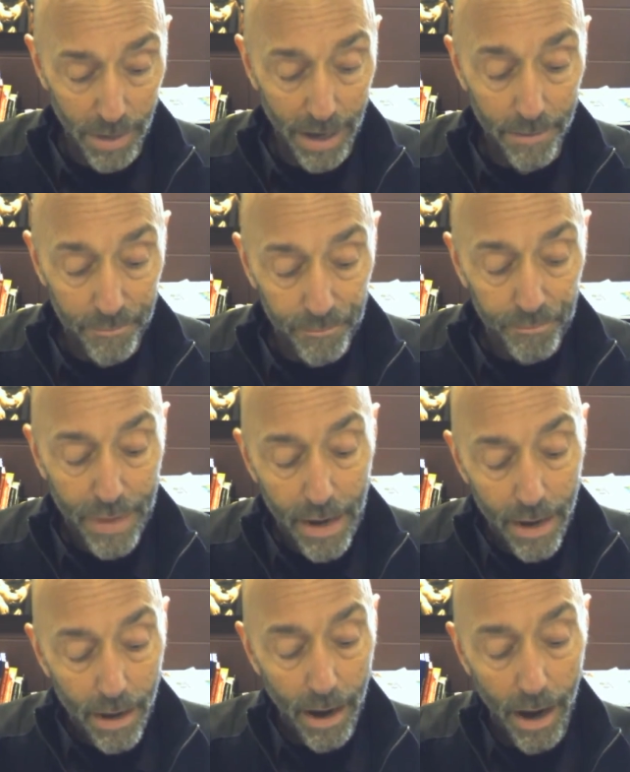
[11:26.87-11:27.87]
But
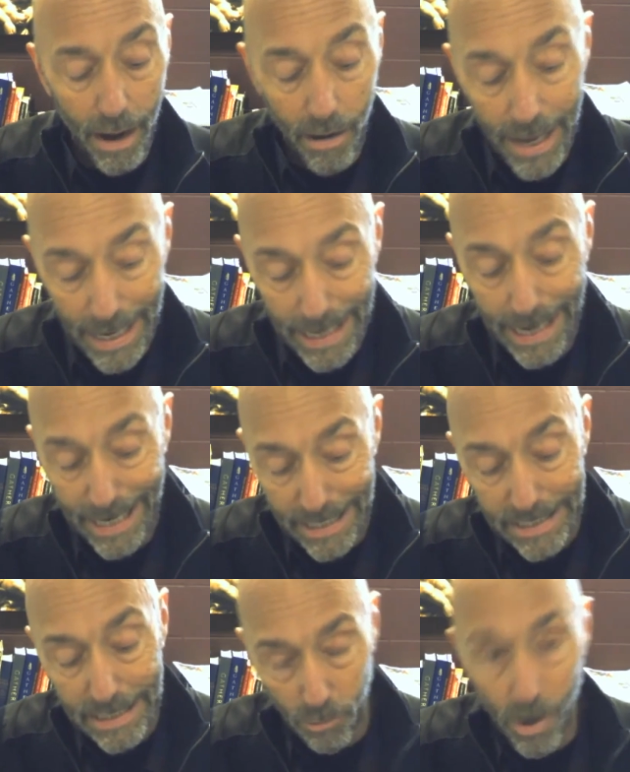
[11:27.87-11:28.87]
it
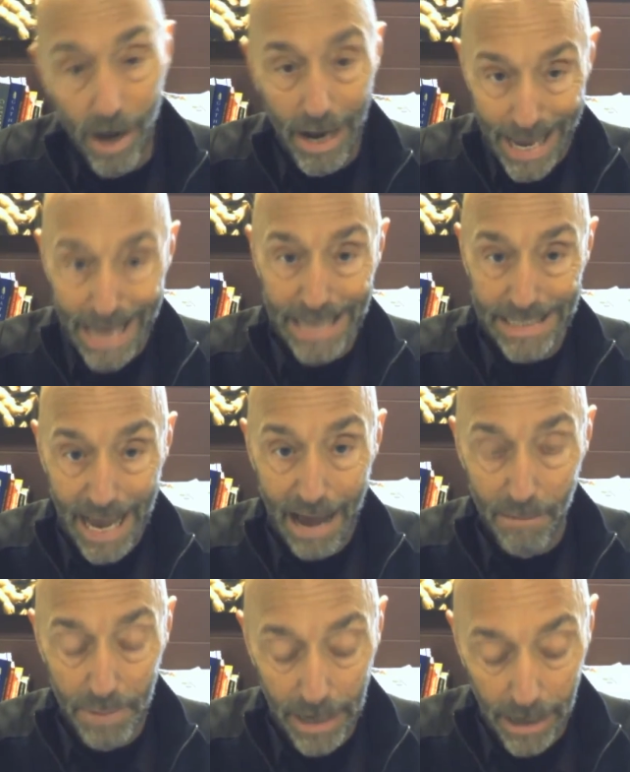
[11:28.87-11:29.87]
is what is
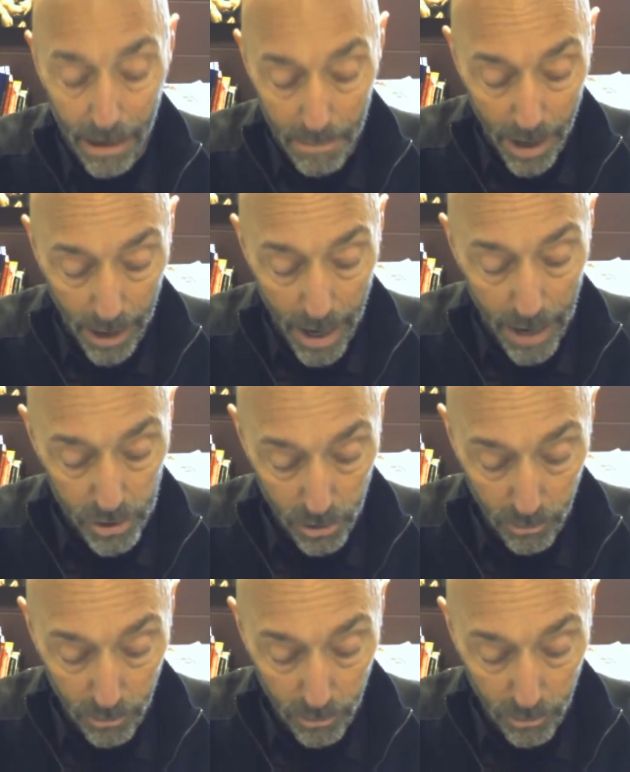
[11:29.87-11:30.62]
happening among us,